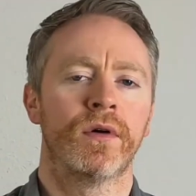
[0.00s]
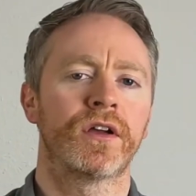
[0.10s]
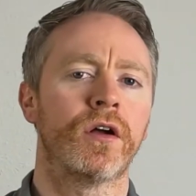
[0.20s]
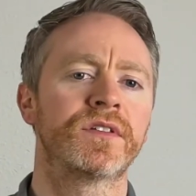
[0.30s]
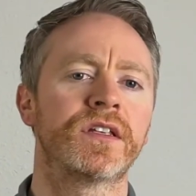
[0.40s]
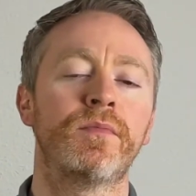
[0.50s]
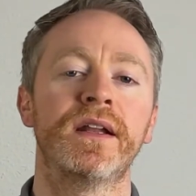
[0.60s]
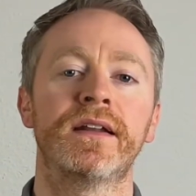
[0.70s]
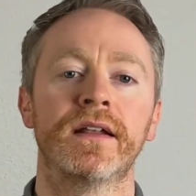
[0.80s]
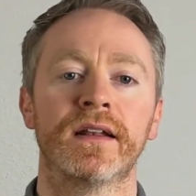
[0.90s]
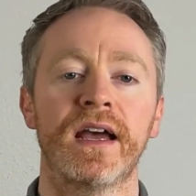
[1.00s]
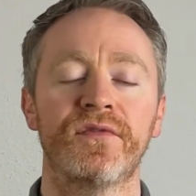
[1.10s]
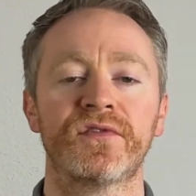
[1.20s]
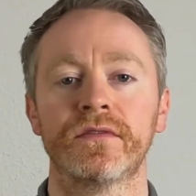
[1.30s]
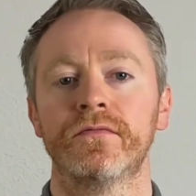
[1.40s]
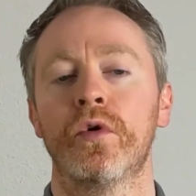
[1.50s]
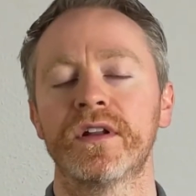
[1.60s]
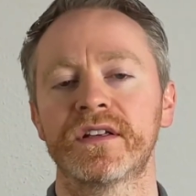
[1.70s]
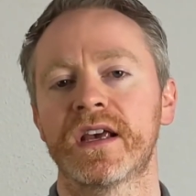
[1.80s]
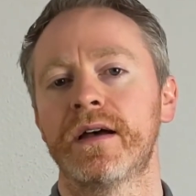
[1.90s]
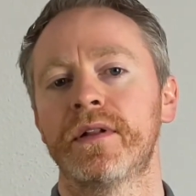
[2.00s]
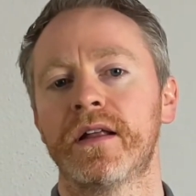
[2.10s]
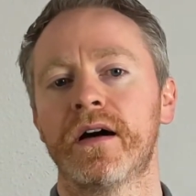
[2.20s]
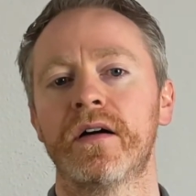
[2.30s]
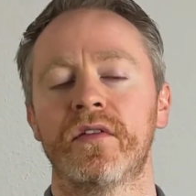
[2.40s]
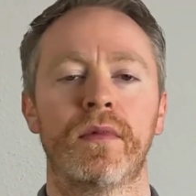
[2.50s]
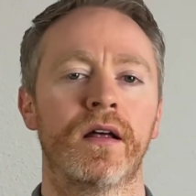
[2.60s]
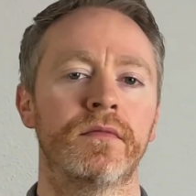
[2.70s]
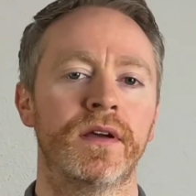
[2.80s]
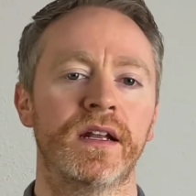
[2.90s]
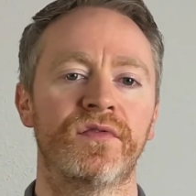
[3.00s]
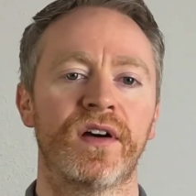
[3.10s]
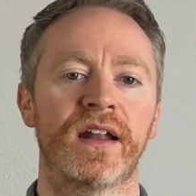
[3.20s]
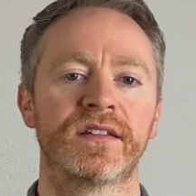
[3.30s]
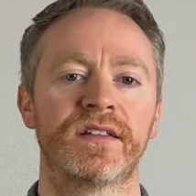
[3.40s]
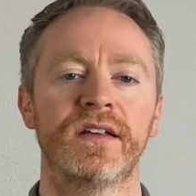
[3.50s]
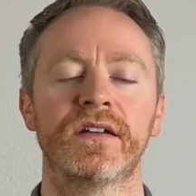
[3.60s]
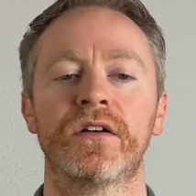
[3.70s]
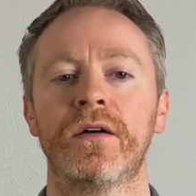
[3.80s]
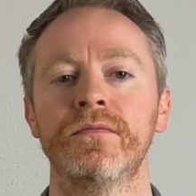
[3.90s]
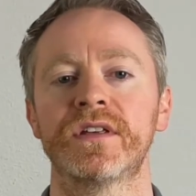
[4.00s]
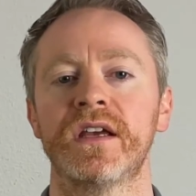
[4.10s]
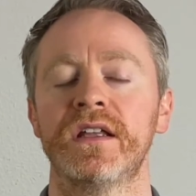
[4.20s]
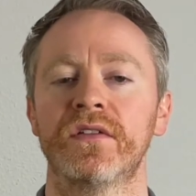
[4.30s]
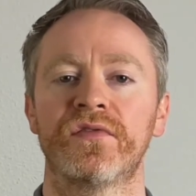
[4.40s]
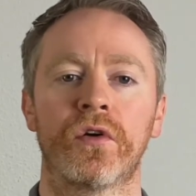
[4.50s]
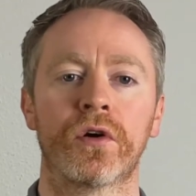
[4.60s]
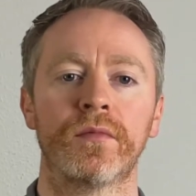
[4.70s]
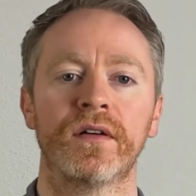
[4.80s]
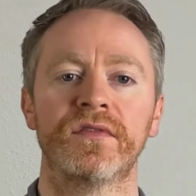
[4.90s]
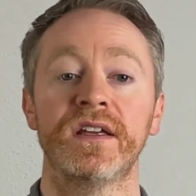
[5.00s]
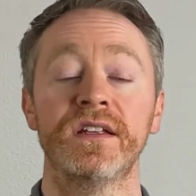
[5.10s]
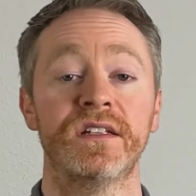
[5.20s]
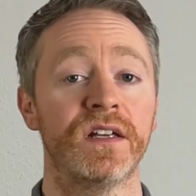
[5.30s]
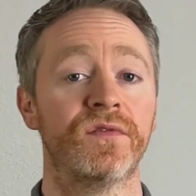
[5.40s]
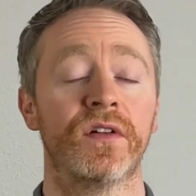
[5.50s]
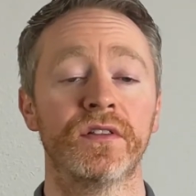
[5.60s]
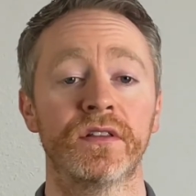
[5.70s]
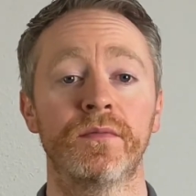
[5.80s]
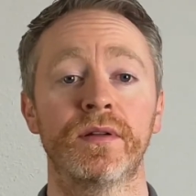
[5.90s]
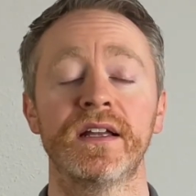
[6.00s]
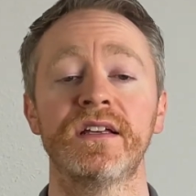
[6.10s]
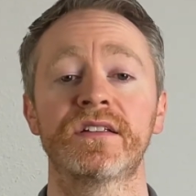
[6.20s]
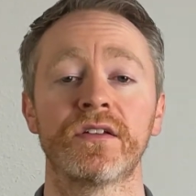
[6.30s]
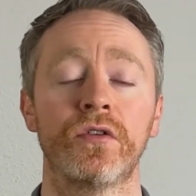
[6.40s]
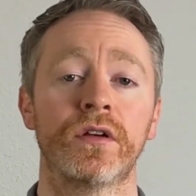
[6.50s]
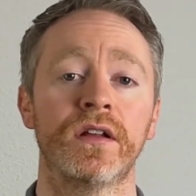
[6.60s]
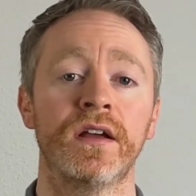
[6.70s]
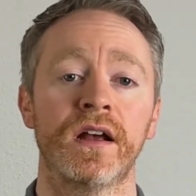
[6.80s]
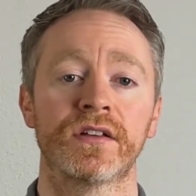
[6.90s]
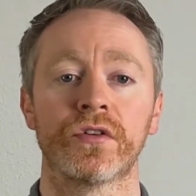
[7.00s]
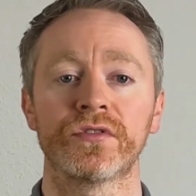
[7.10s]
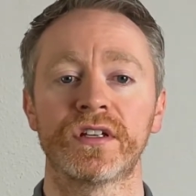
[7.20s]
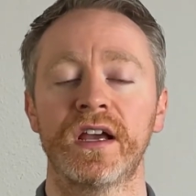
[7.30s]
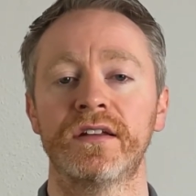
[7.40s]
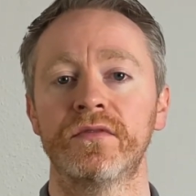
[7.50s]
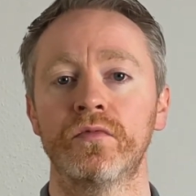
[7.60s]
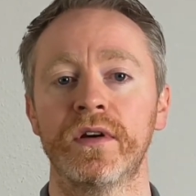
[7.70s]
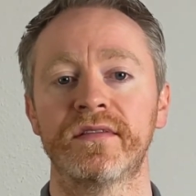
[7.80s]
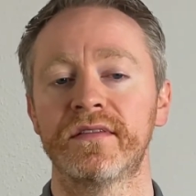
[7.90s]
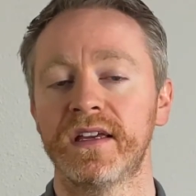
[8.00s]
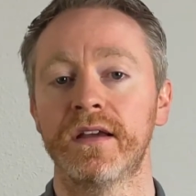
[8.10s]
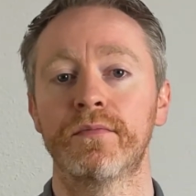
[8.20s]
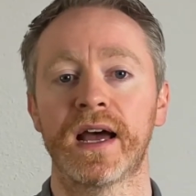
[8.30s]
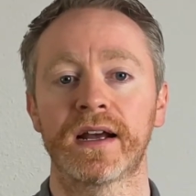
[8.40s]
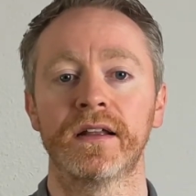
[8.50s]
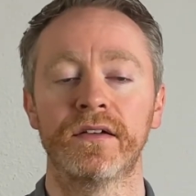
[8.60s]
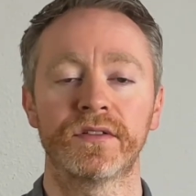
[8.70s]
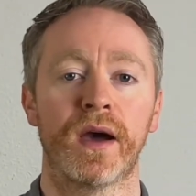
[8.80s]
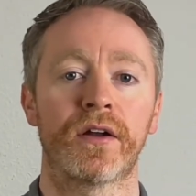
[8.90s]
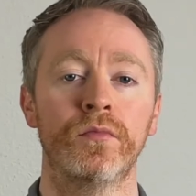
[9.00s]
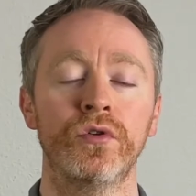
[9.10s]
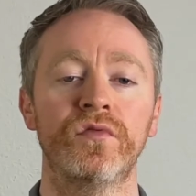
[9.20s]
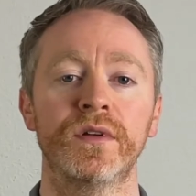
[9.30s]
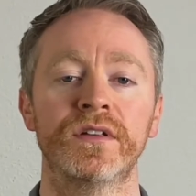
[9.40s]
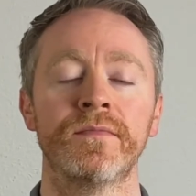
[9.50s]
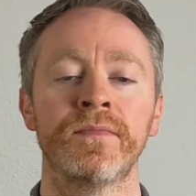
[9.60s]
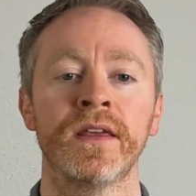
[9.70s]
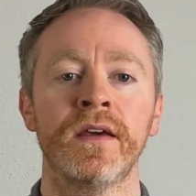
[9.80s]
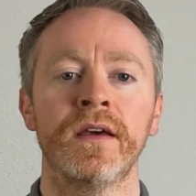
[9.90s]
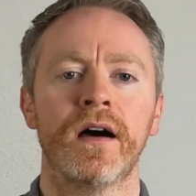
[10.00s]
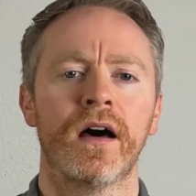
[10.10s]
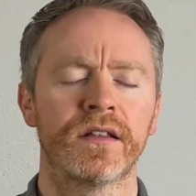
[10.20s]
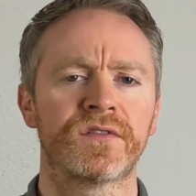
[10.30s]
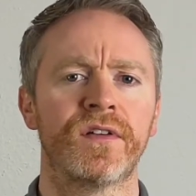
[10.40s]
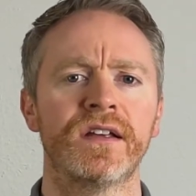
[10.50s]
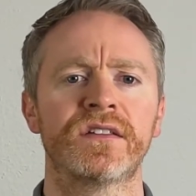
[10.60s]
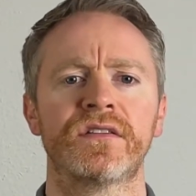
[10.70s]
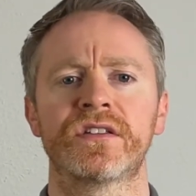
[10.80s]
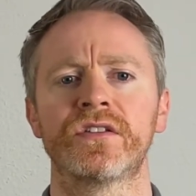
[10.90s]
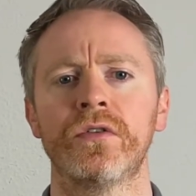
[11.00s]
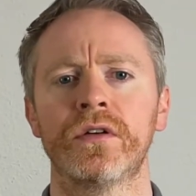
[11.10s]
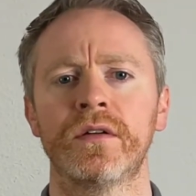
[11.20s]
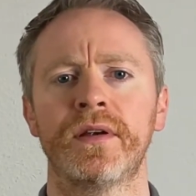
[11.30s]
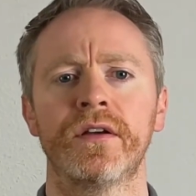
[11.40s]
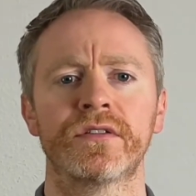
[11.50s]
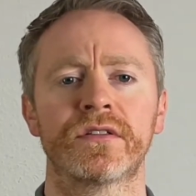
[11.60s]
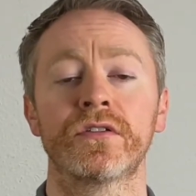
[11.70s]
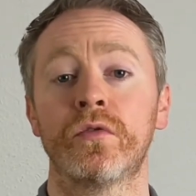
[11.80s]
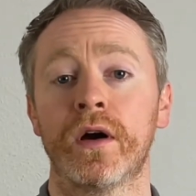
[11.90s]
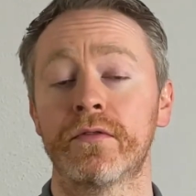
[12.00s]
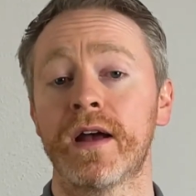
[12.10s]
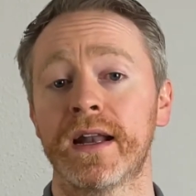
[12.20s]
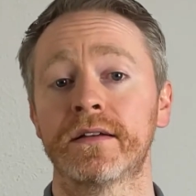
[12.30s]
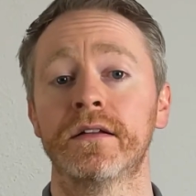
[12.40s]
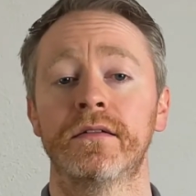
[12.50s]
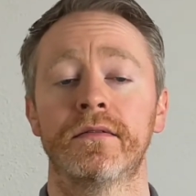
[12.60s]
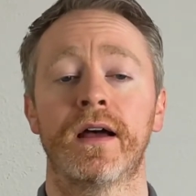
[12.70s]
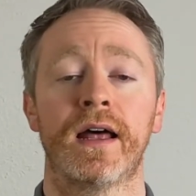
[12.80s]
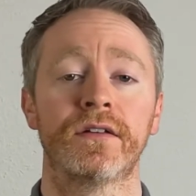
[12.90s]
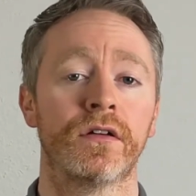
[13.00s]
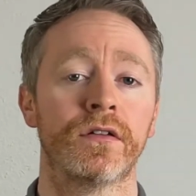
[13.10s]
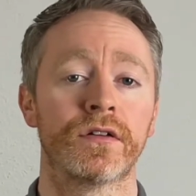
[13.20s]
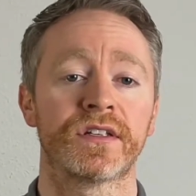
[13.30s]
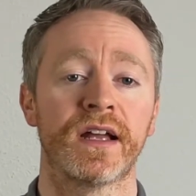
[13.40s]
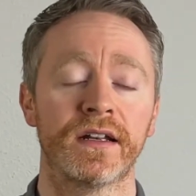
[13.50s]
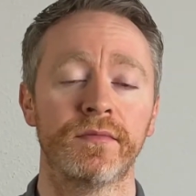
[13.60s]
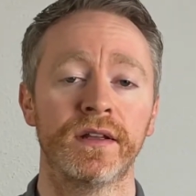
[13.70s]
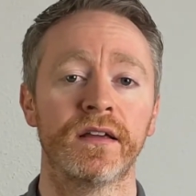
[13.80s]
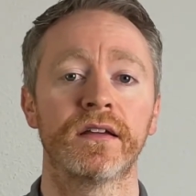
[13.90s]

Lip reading: When it comes to the political left, one example of a Motte and Bailey fallacy comes in the form of the defund the police slogan associated with the Black Lives Matter movement. On its face, the slogan appears quite radical and understandably